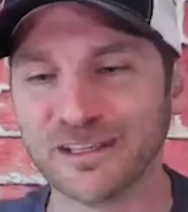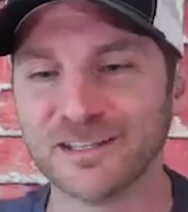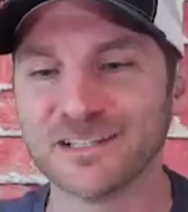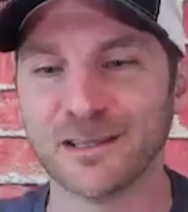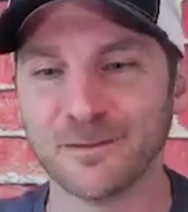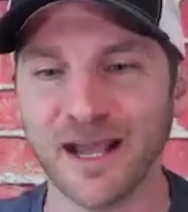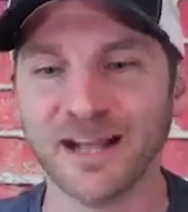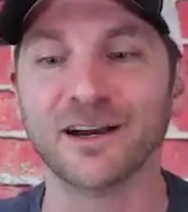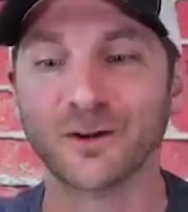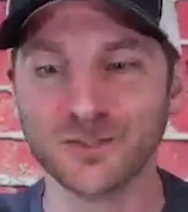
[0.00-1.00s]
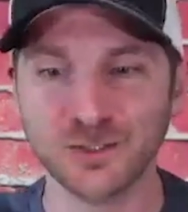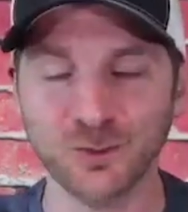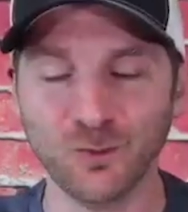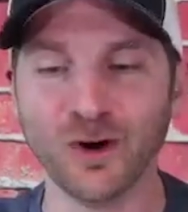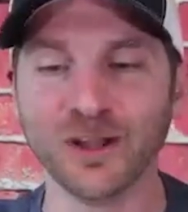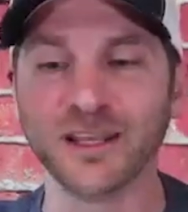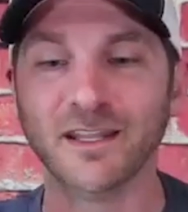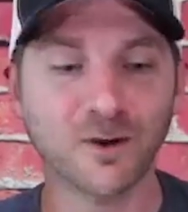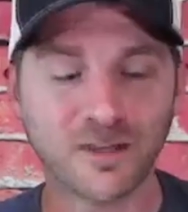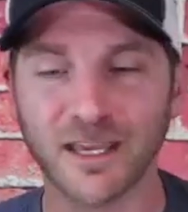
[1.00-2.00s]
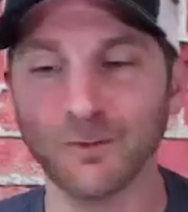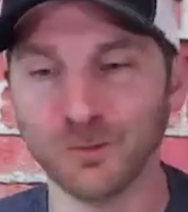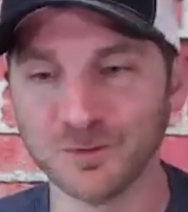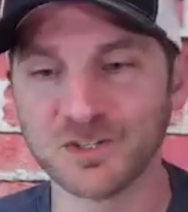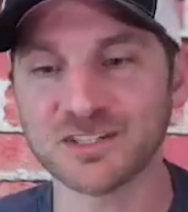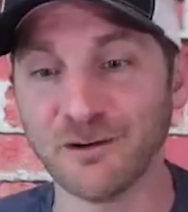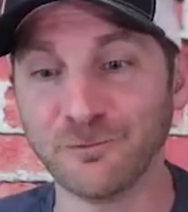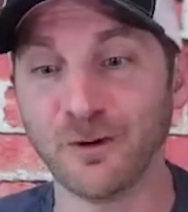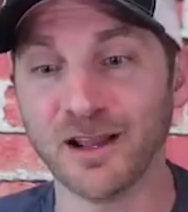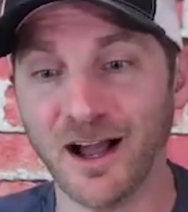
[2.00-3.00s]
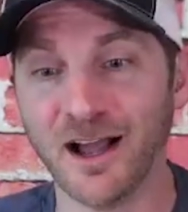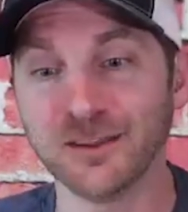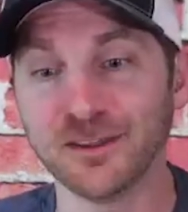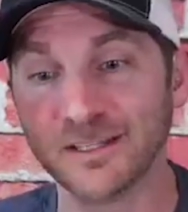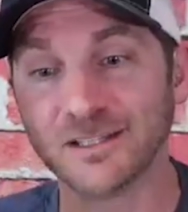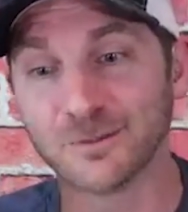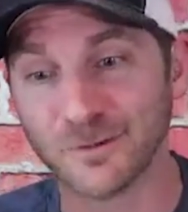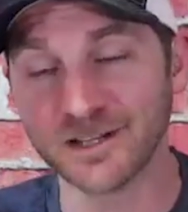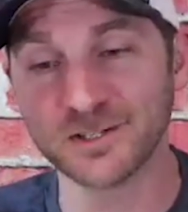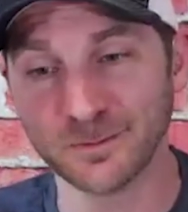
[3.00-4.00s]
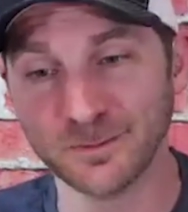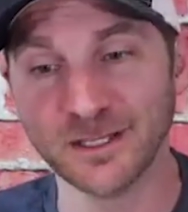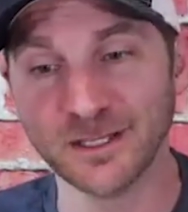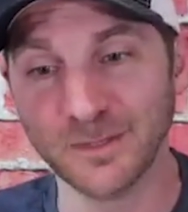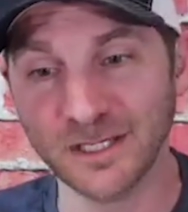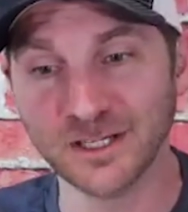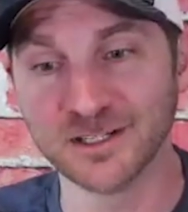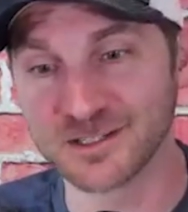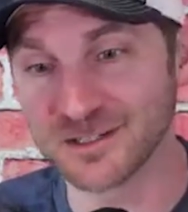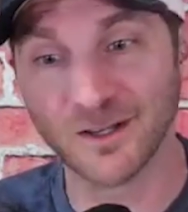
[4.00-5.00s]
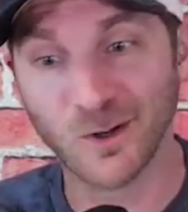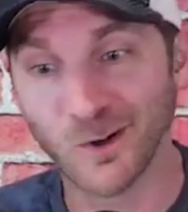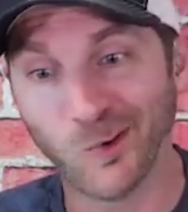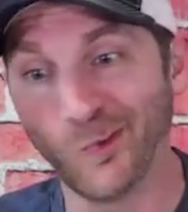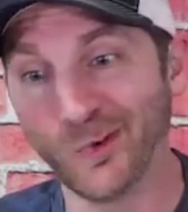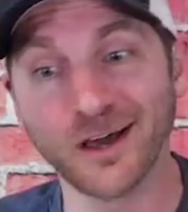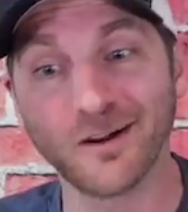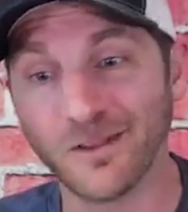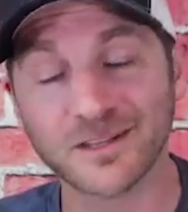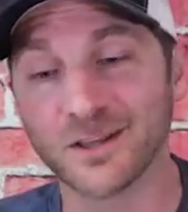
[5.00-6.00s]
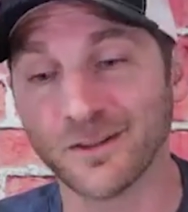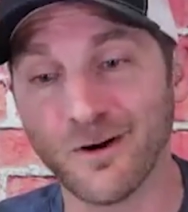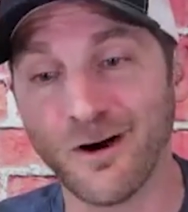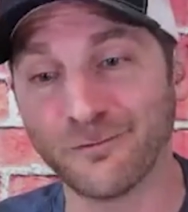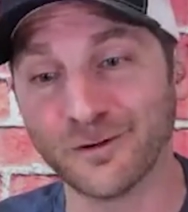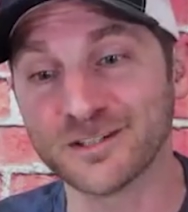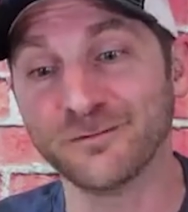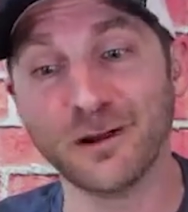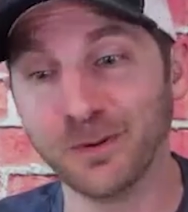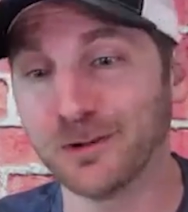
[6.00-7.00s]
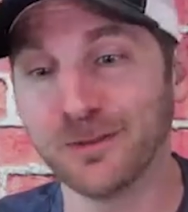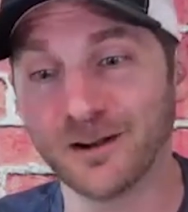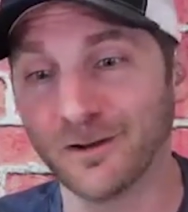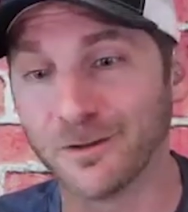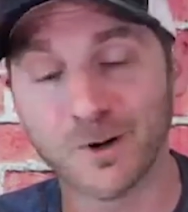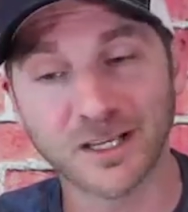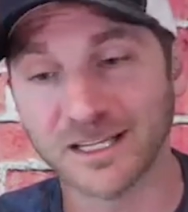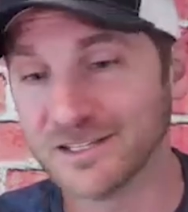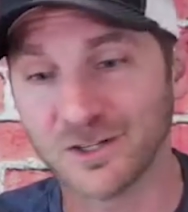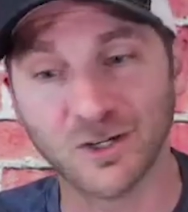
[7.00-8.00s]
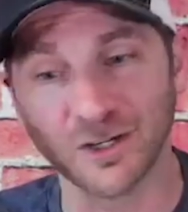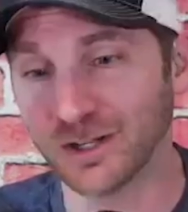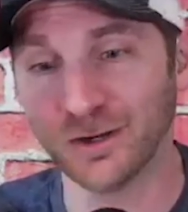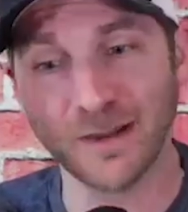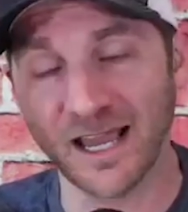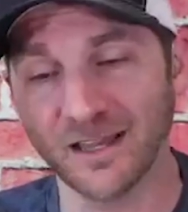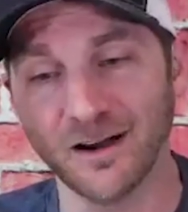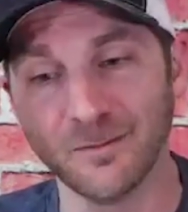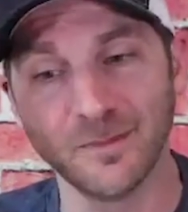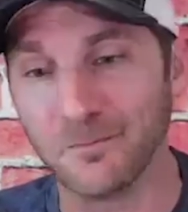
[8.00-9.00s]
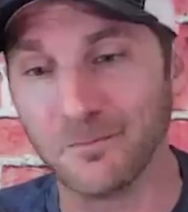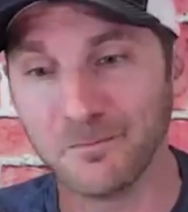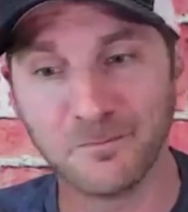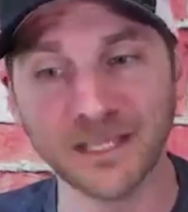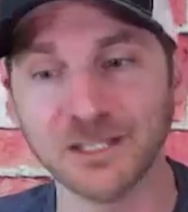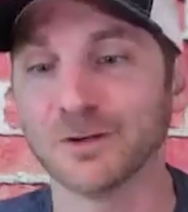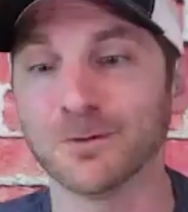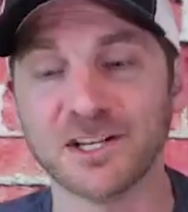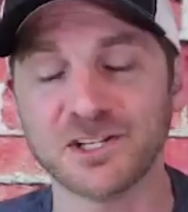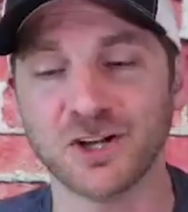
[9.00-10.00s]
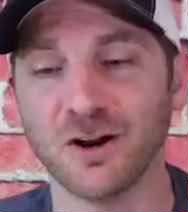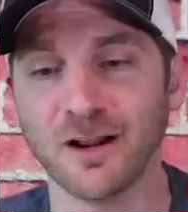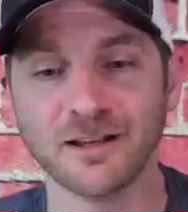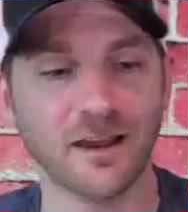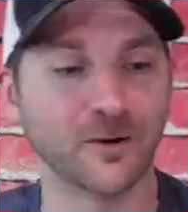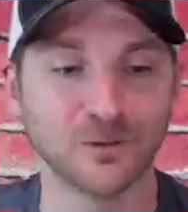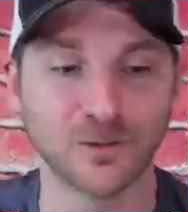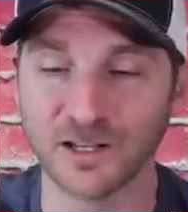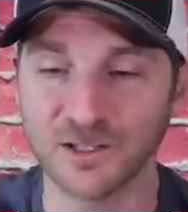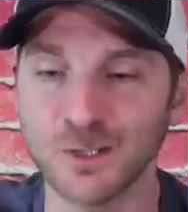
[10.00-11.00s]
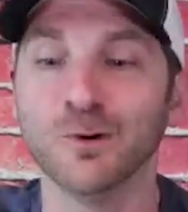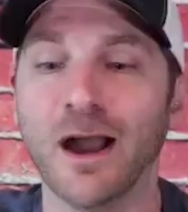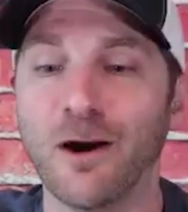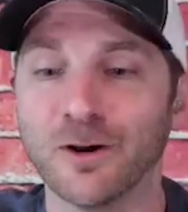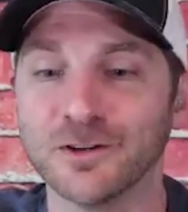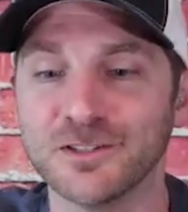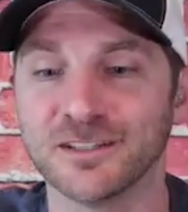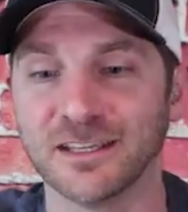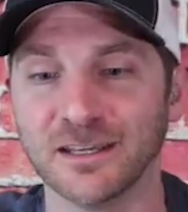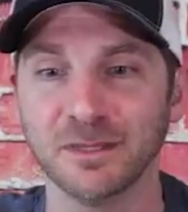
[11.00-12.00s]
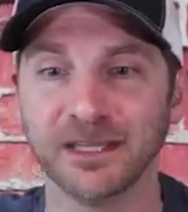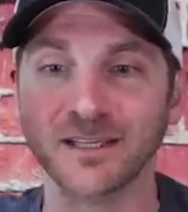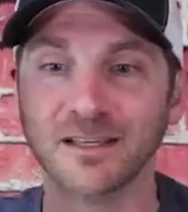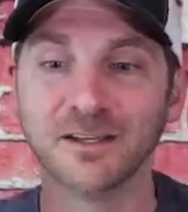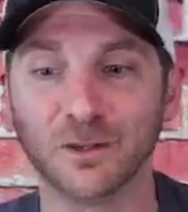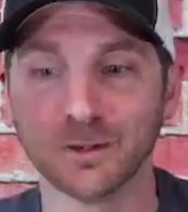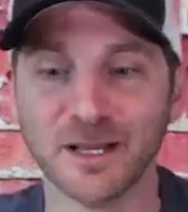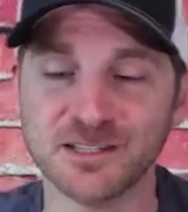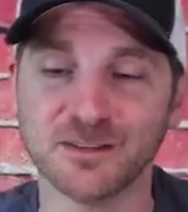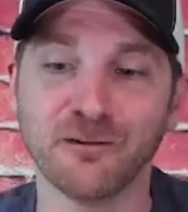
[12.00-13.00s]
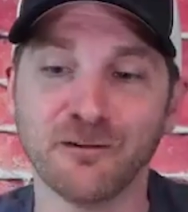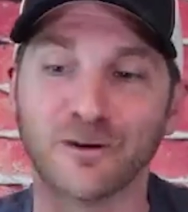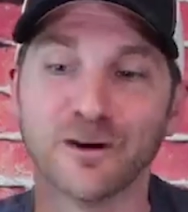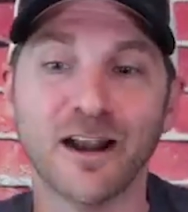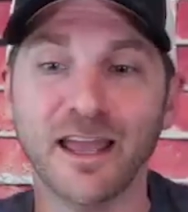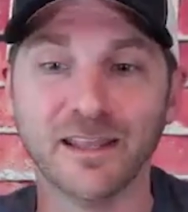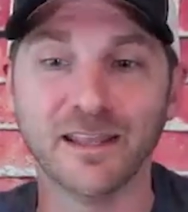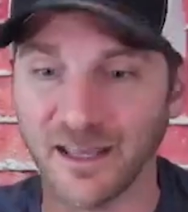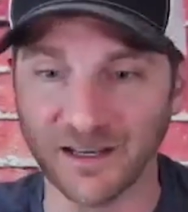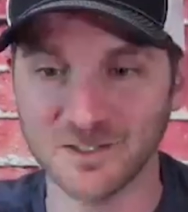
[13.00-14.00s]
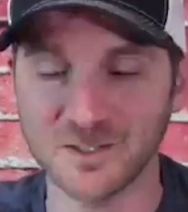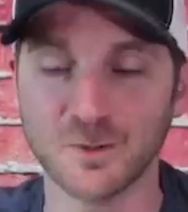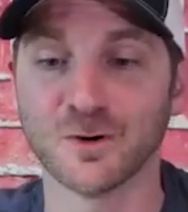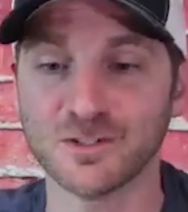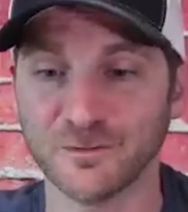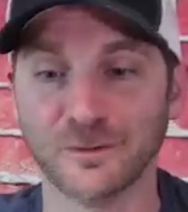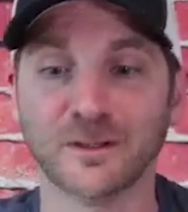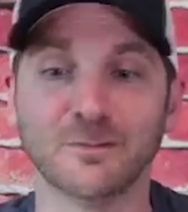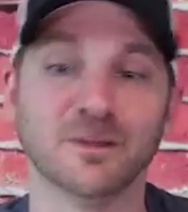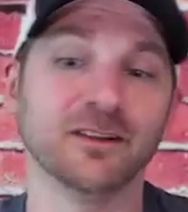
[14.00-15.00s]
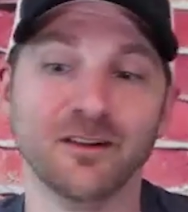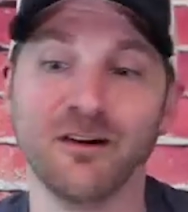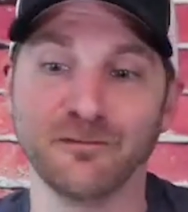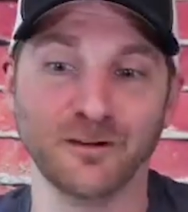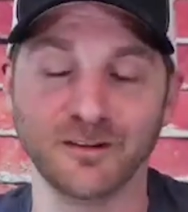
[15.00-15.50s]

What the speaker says: this. They backed out. Do you want it? Okay, well, just FYI, you need to raise your bid because we got all these other offers. If I put it back on the market, it's going to go back up. Make your best shot right now. You got 2 hours to get me your best offer, and it's yours if you can give me a good offer,